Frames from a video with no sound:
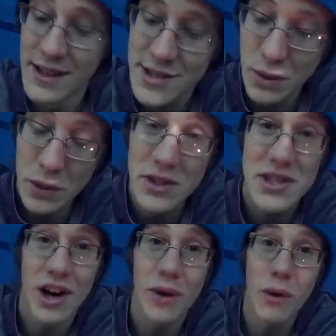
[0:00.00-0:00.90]
So Wheels
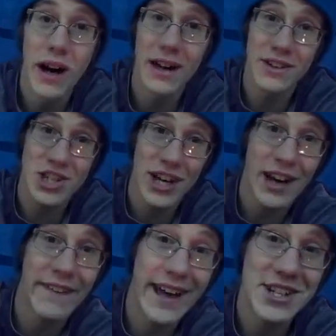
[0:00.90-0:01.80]
Gone Wild, check
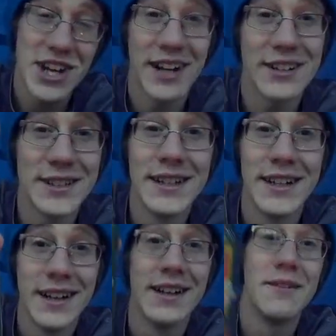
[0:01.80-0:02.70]
out that channel.
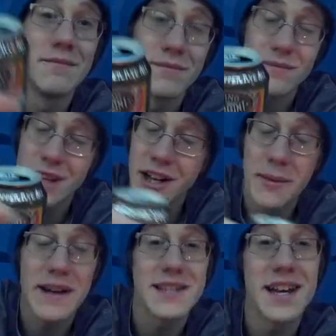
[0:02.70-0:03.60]
Tell
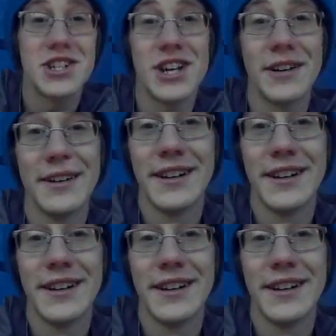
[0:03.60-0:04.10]
him I sent you.